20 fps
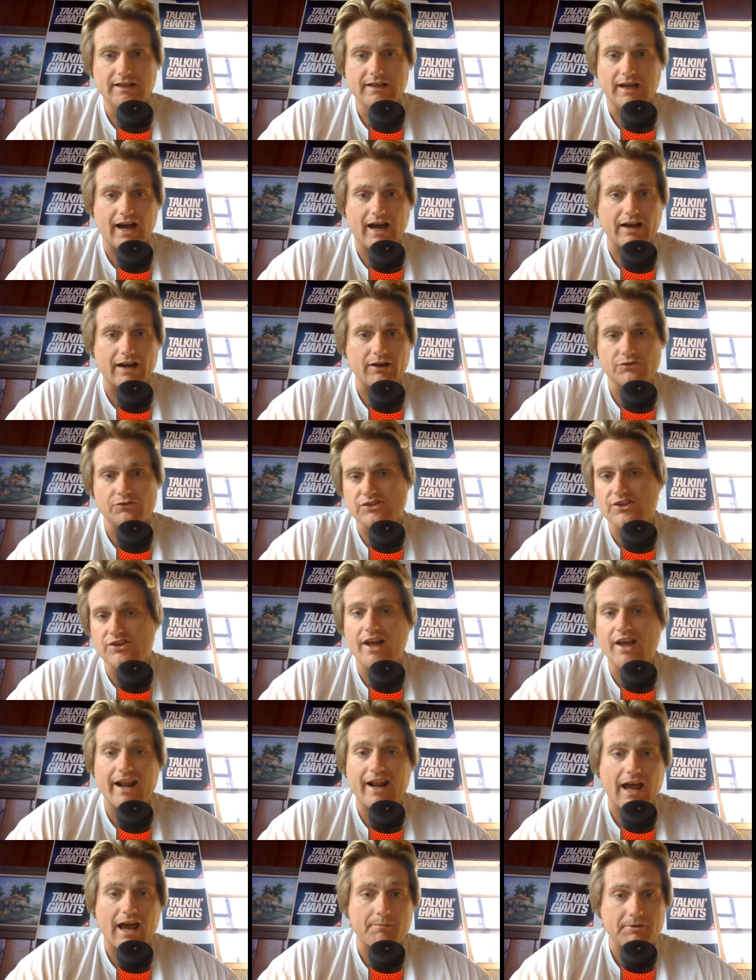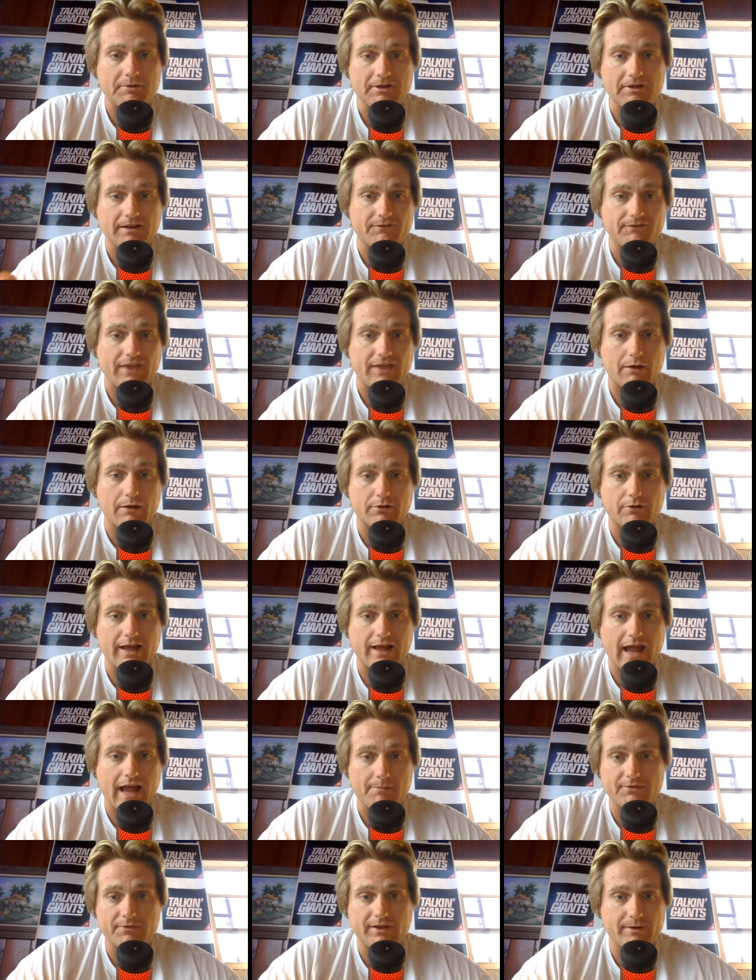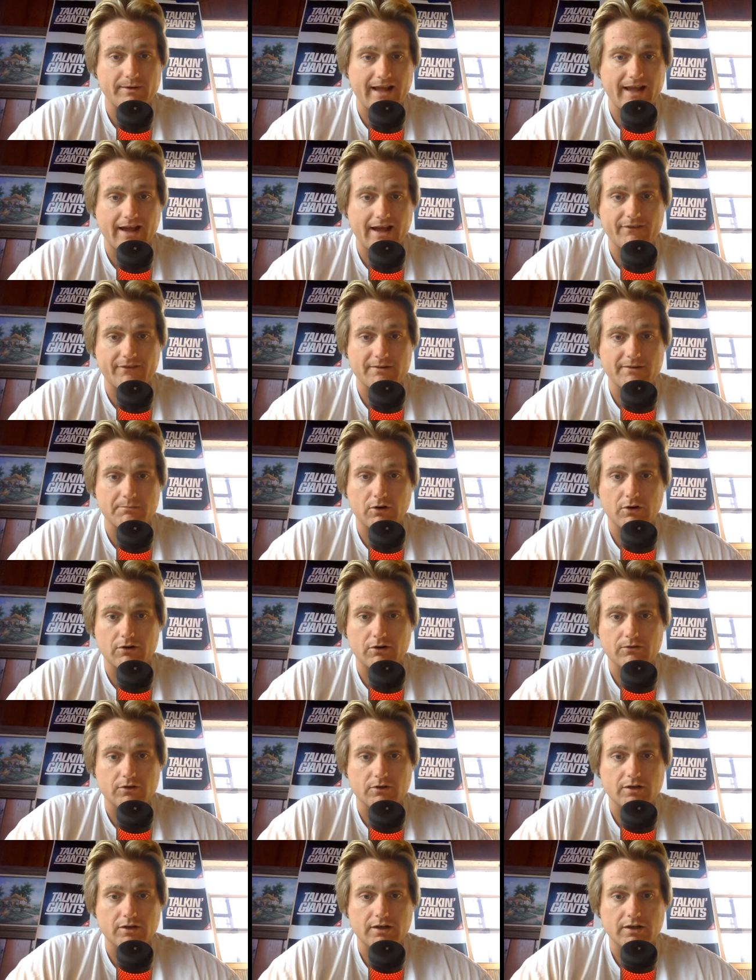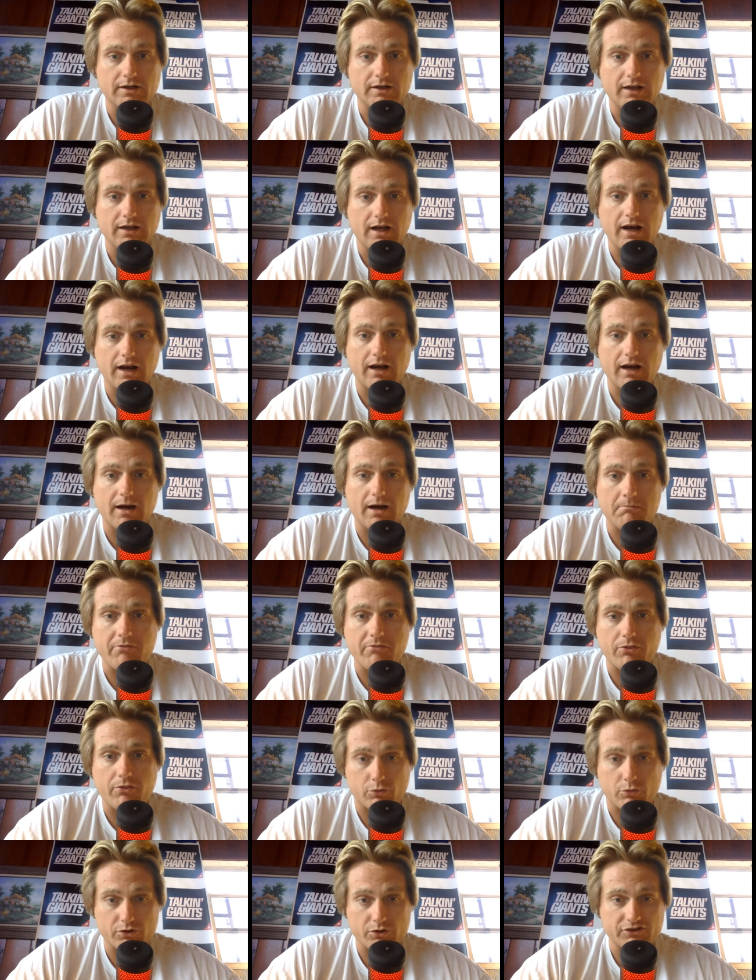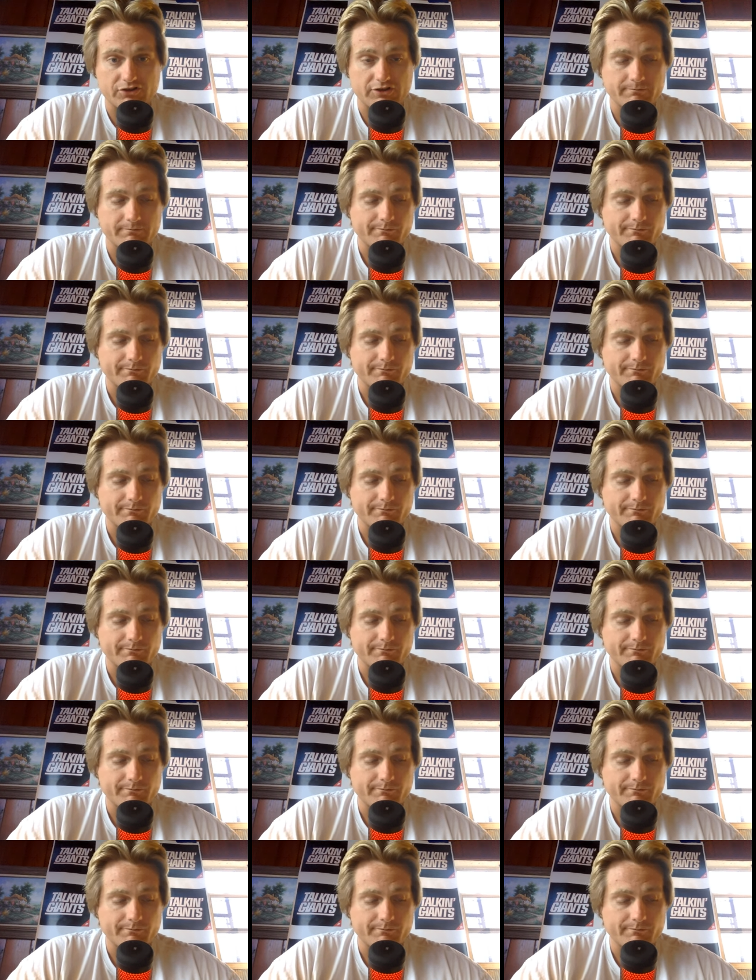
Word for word: I don't see that happening. If that were to happen, they would have him over um, Thorson.